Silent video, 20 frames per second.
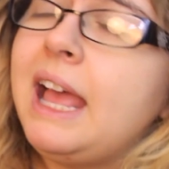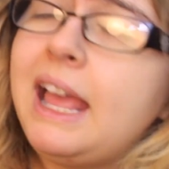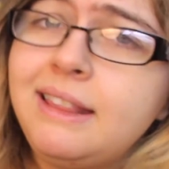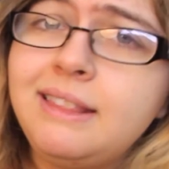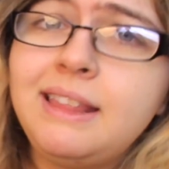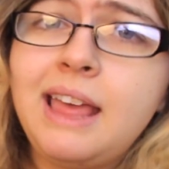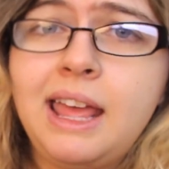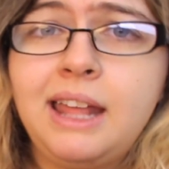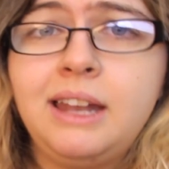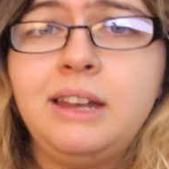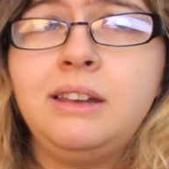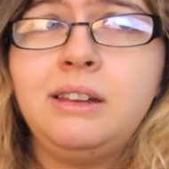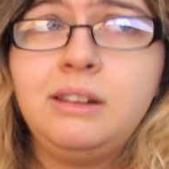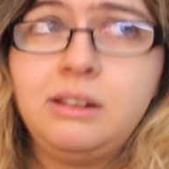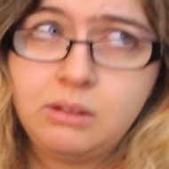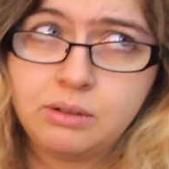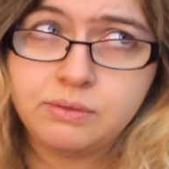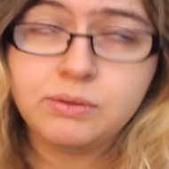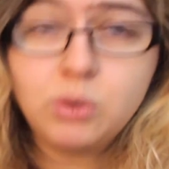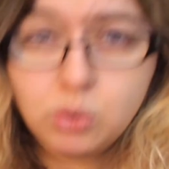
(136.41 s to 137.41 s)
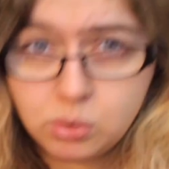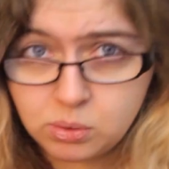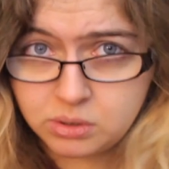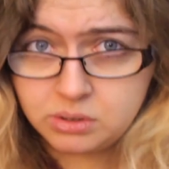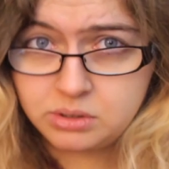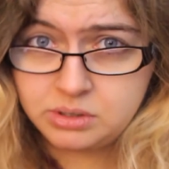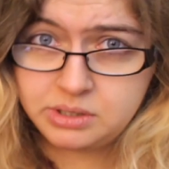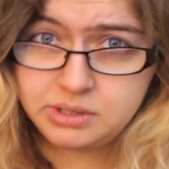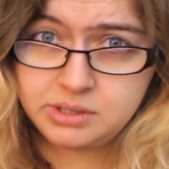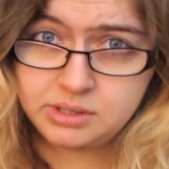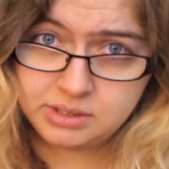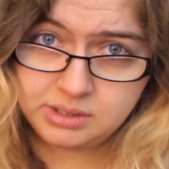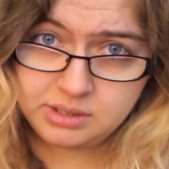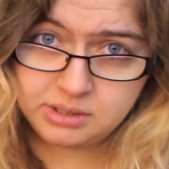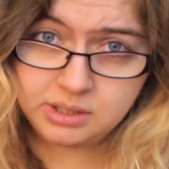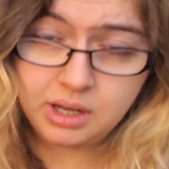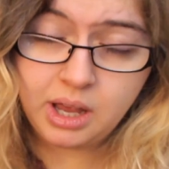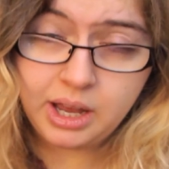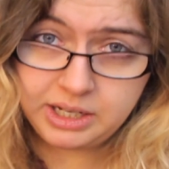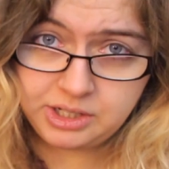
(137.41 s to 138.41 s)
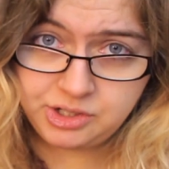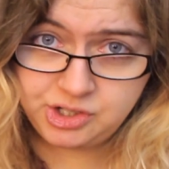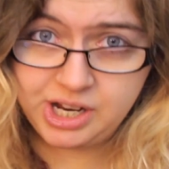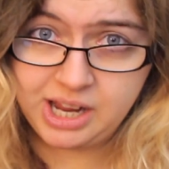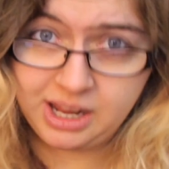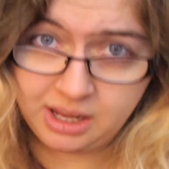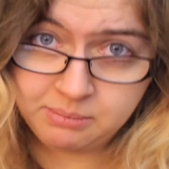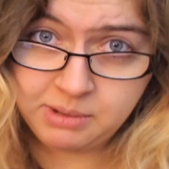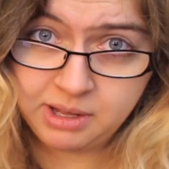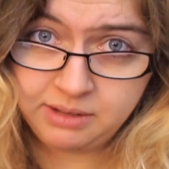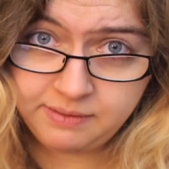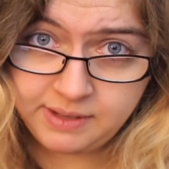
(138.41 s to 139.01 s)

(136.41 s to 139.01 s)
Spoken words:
And then, of course, I check my